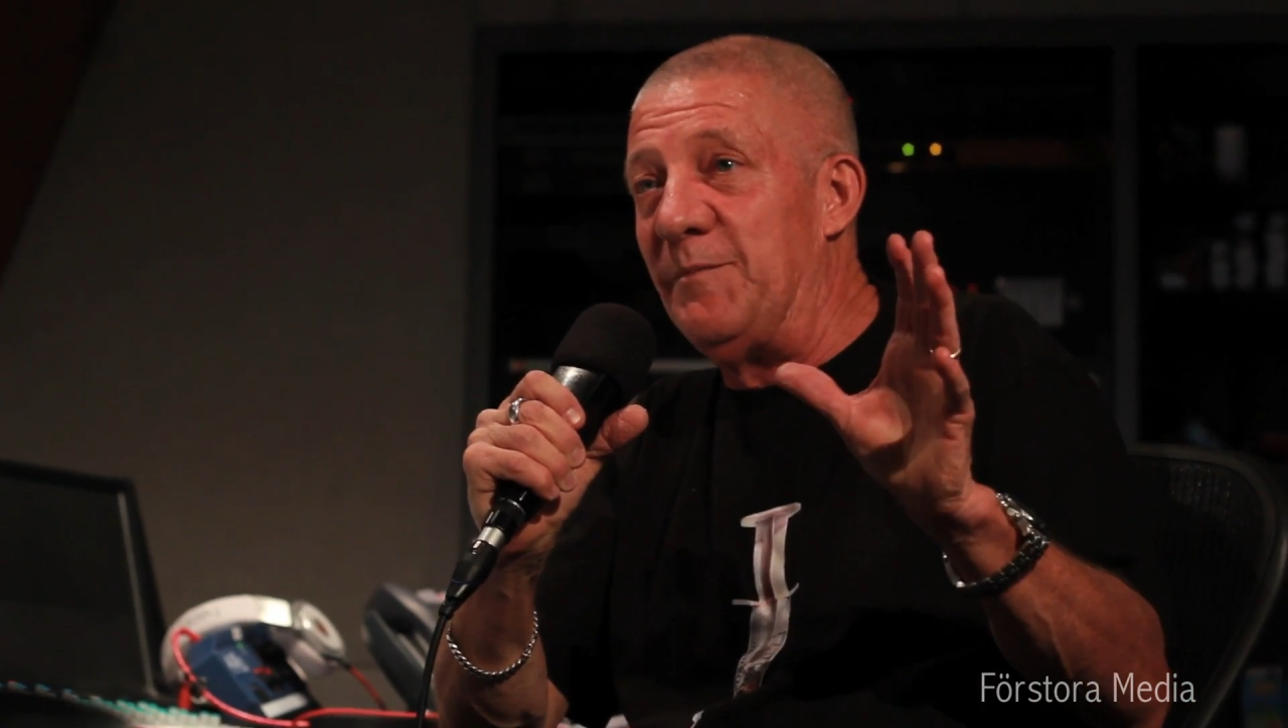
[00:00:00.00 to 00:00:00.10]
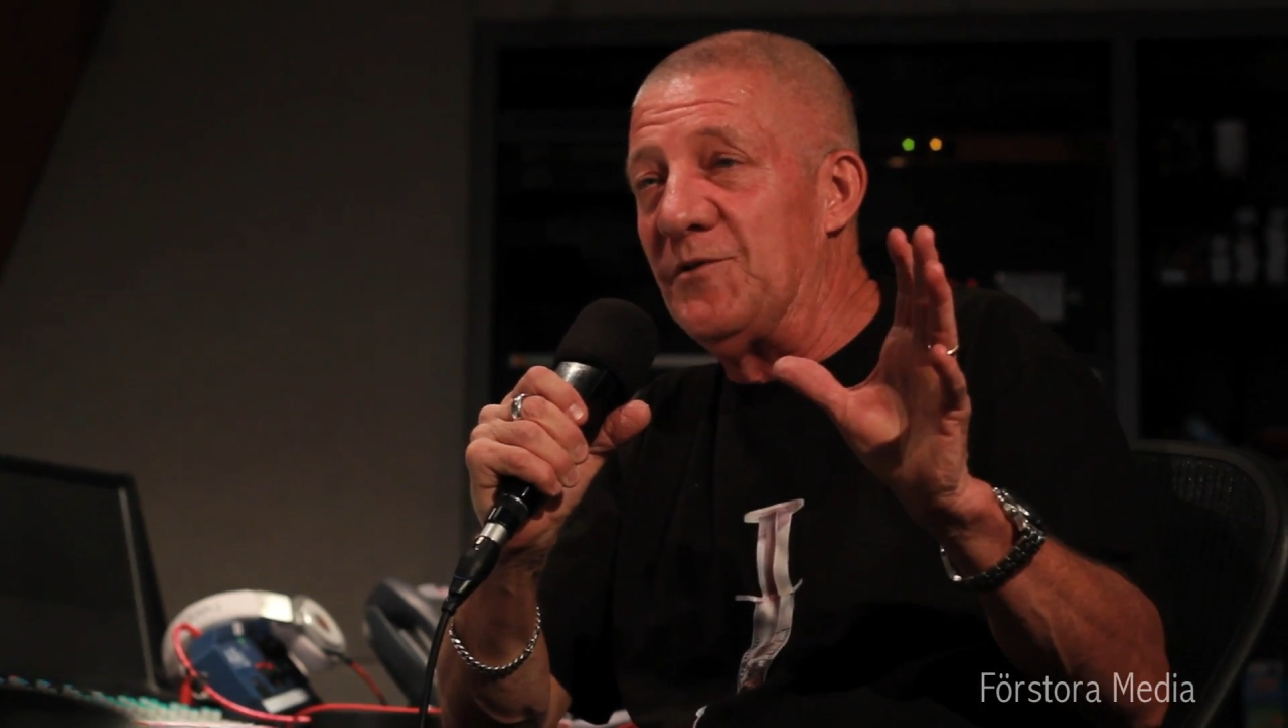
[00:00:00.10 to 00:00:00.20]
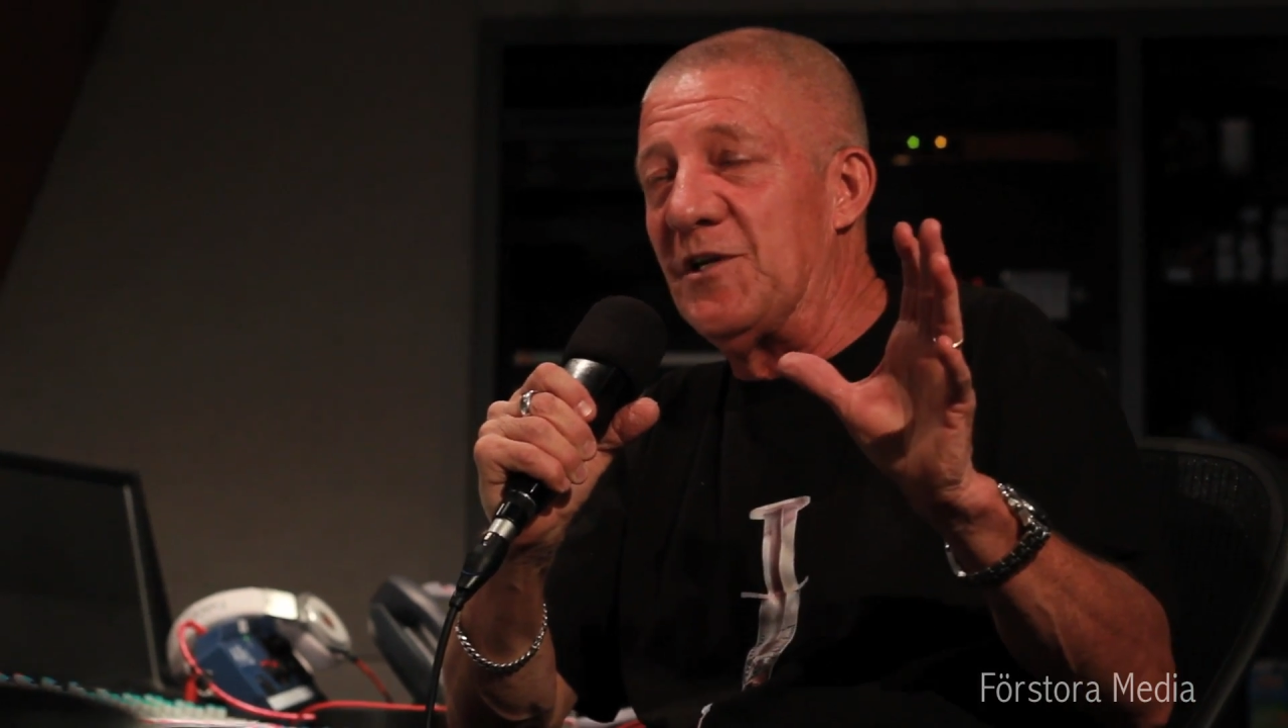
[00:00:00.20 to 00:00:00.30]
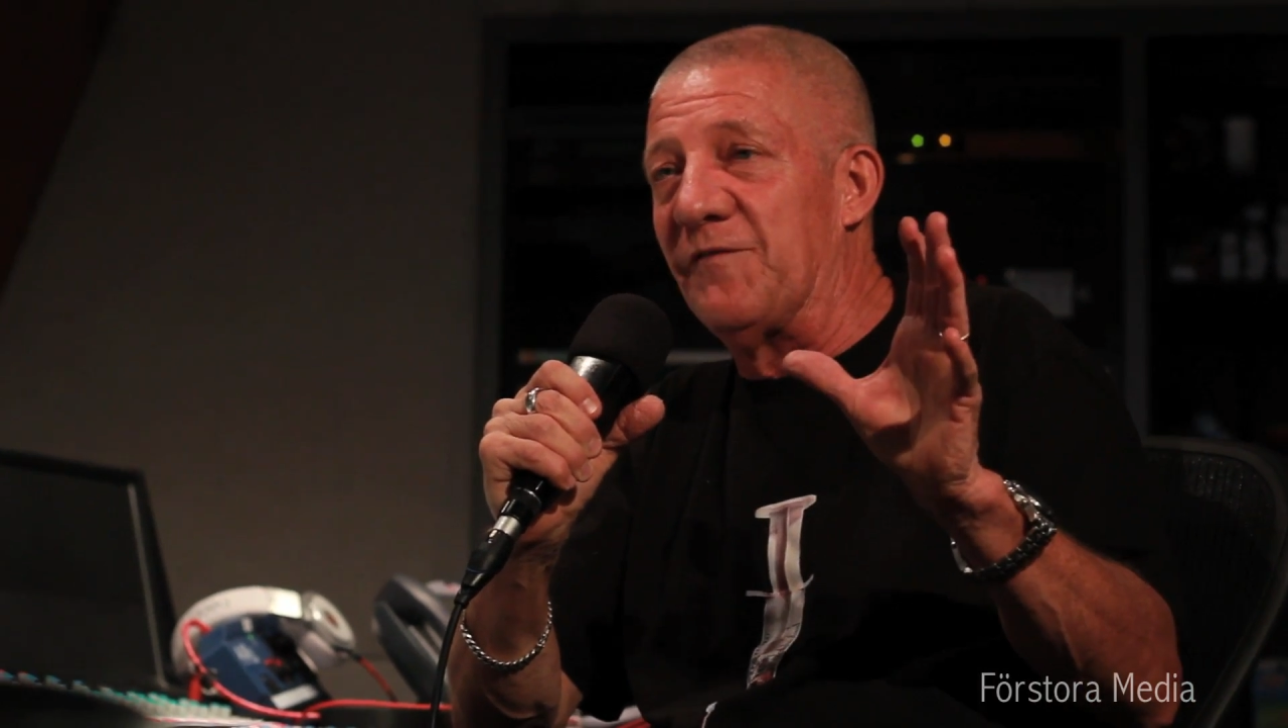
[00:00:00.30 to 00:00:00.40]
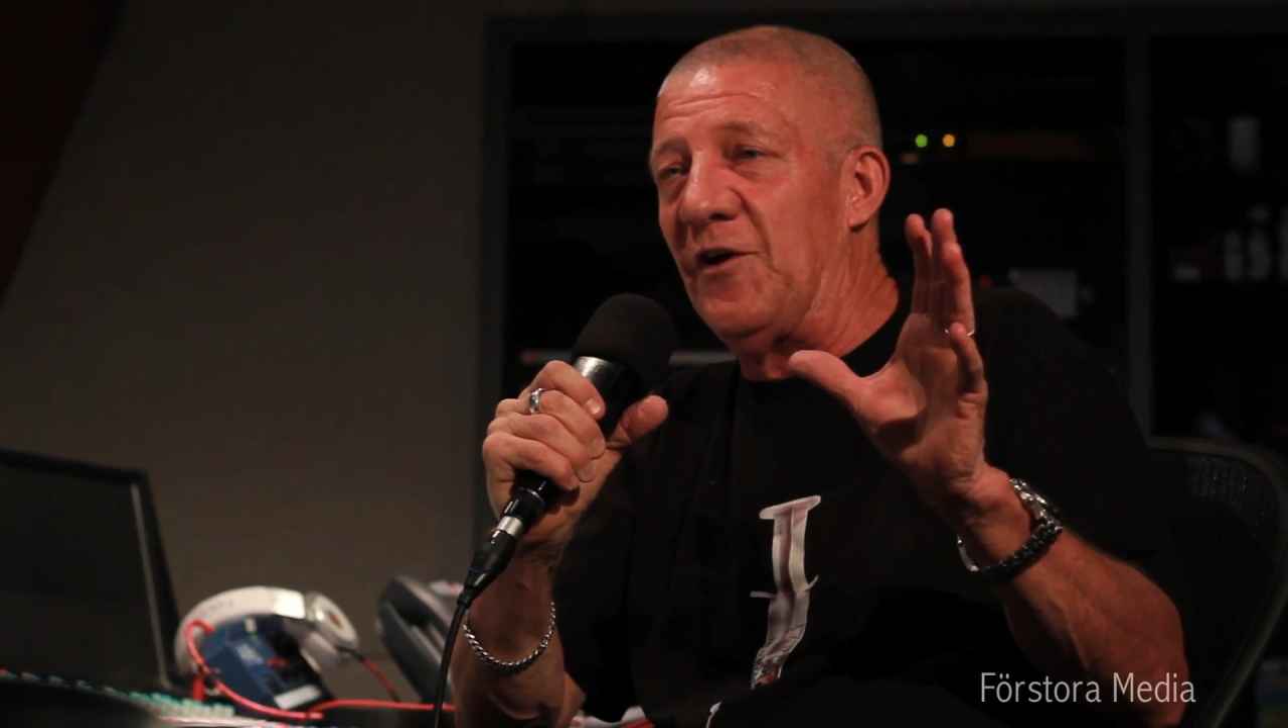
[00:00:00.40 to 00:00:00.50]

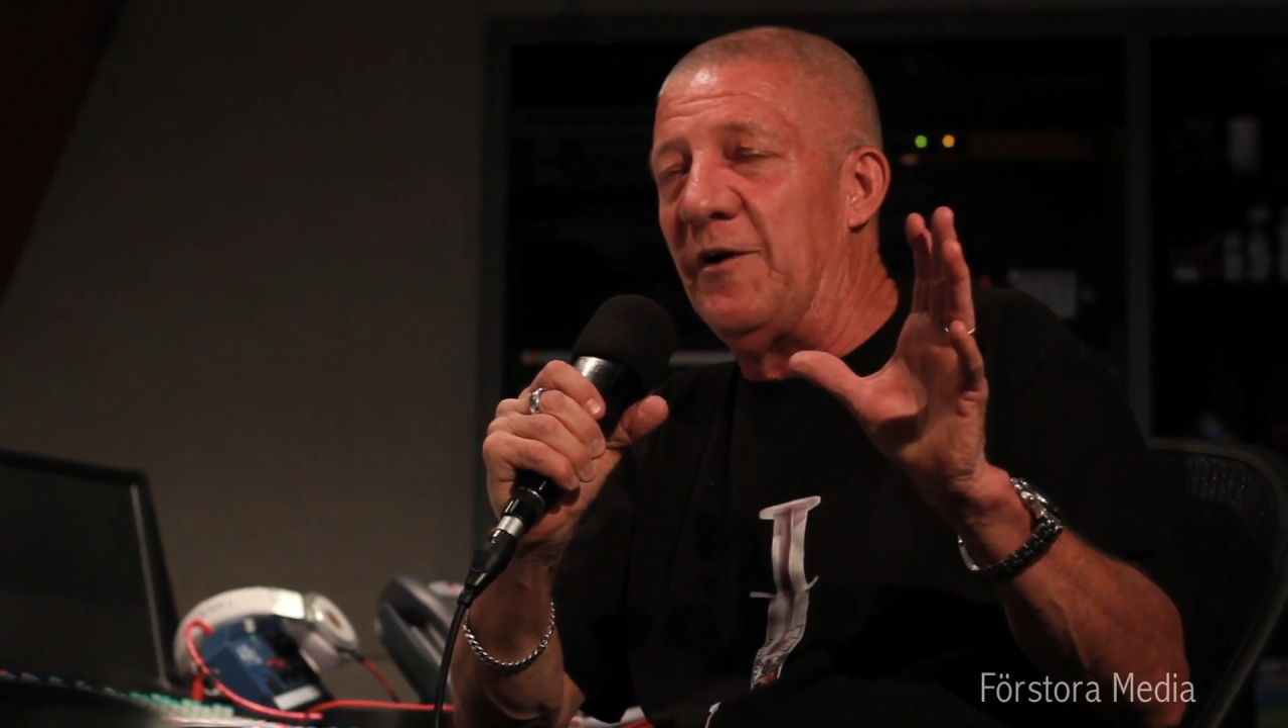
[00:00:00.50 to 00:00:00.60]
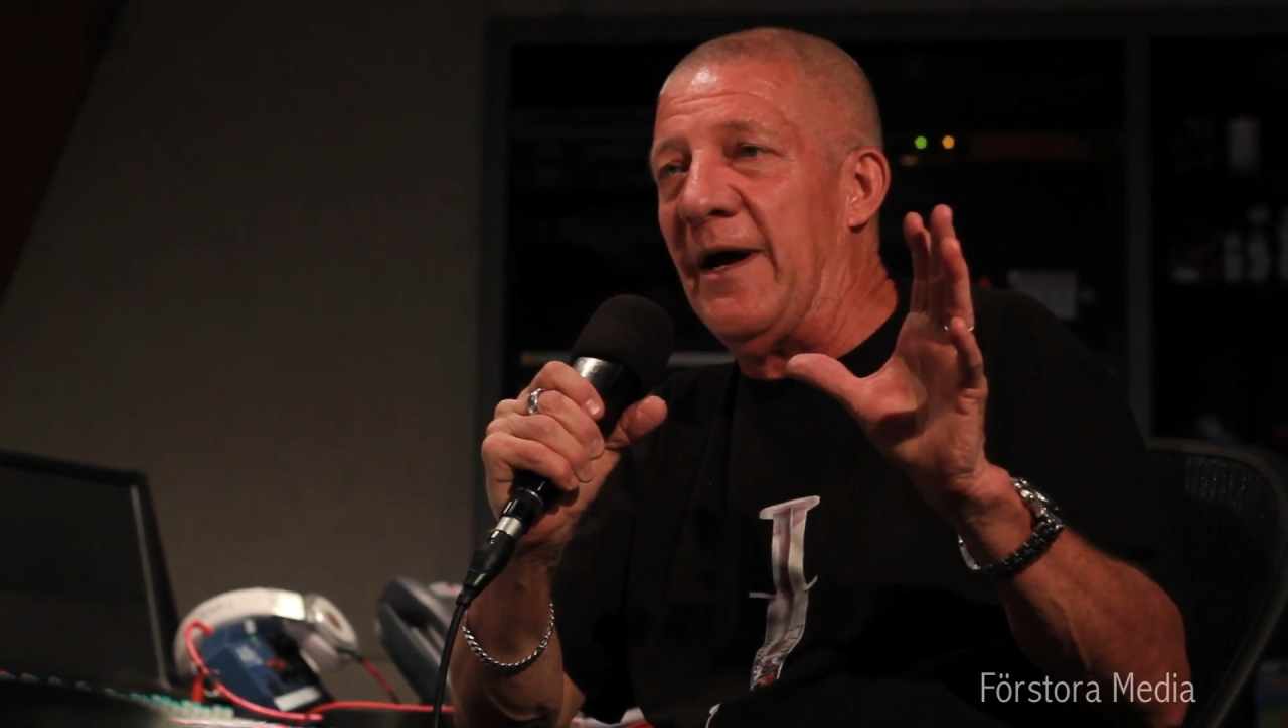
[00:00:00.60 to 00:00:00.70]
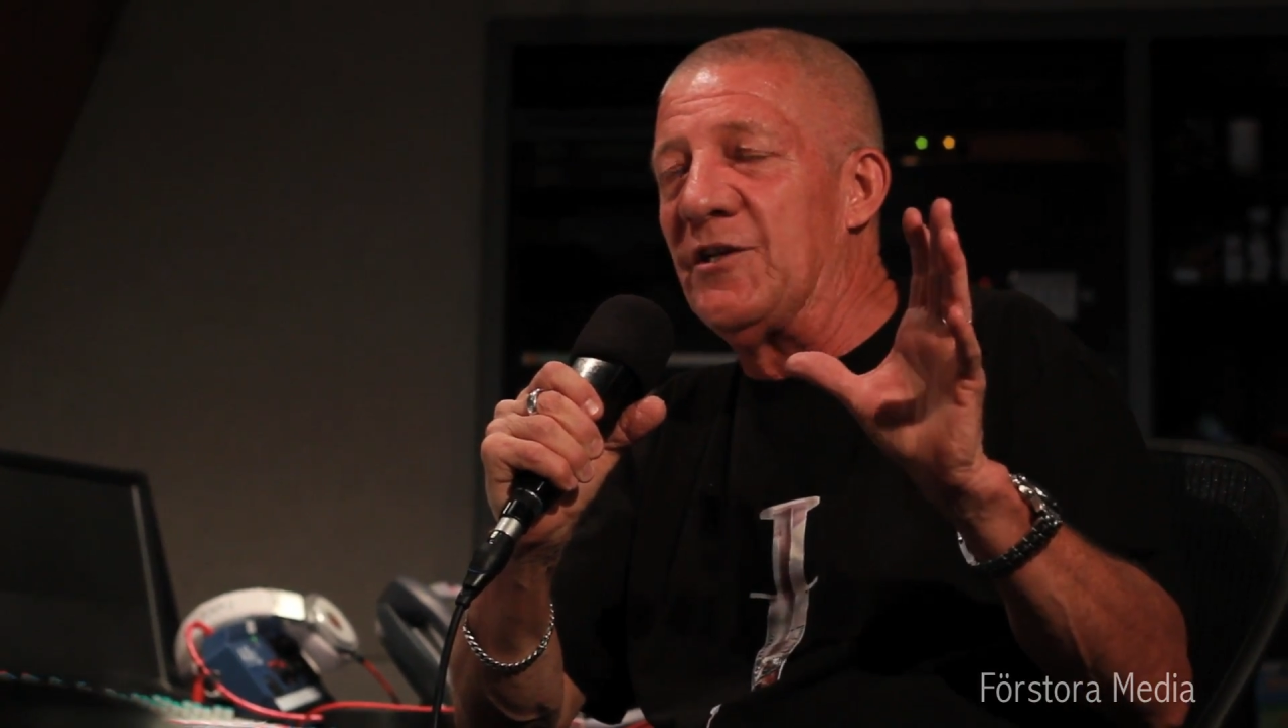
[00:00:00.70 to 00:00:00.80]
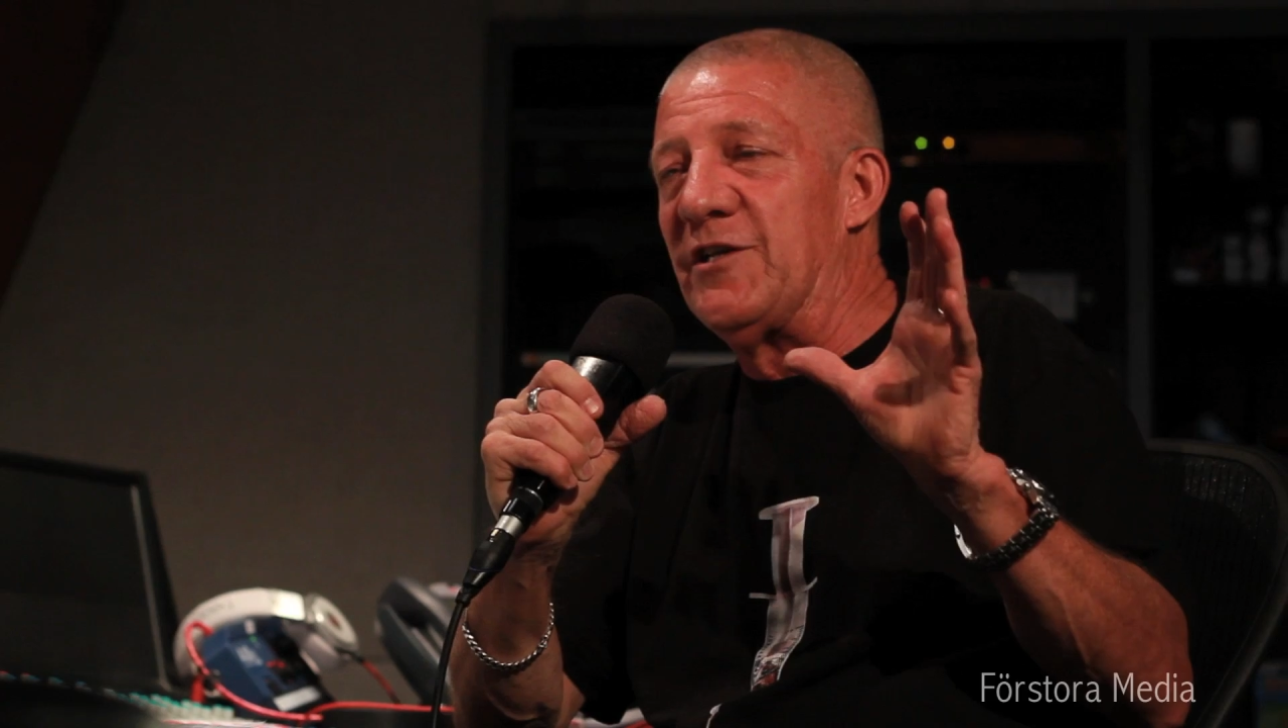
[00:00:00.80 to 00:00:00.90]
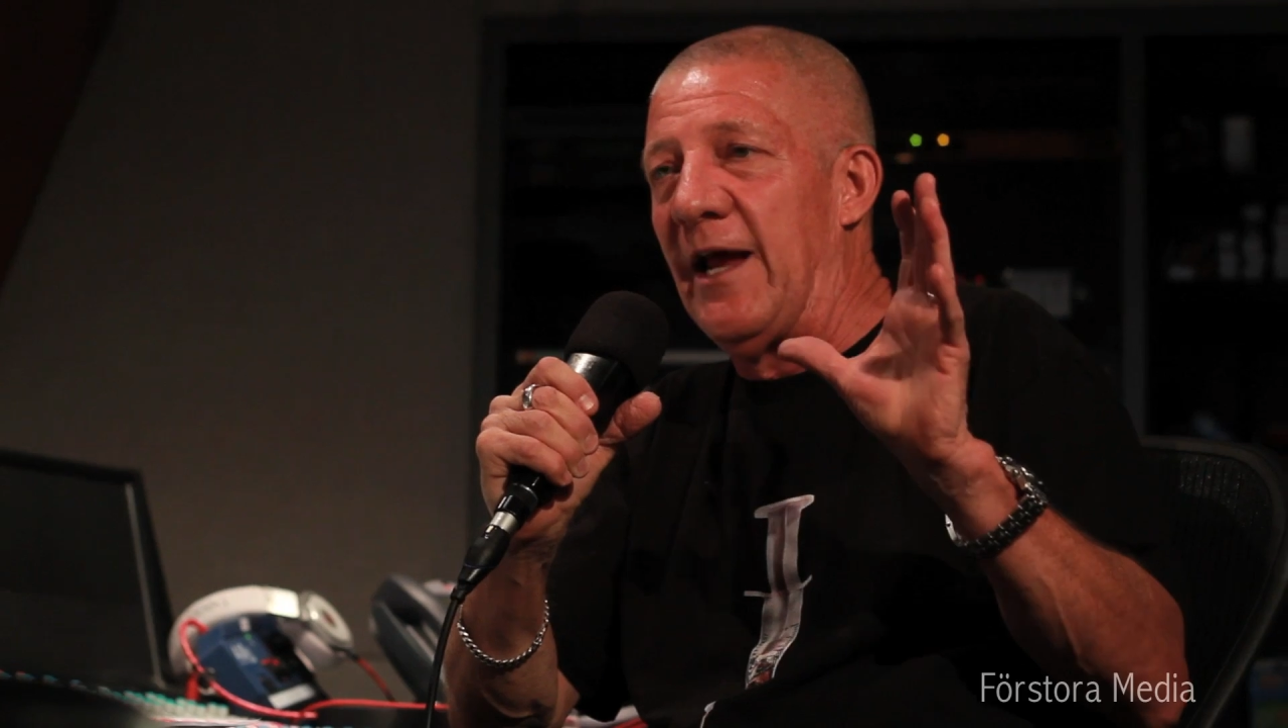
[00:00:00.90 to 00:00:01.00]
music very much.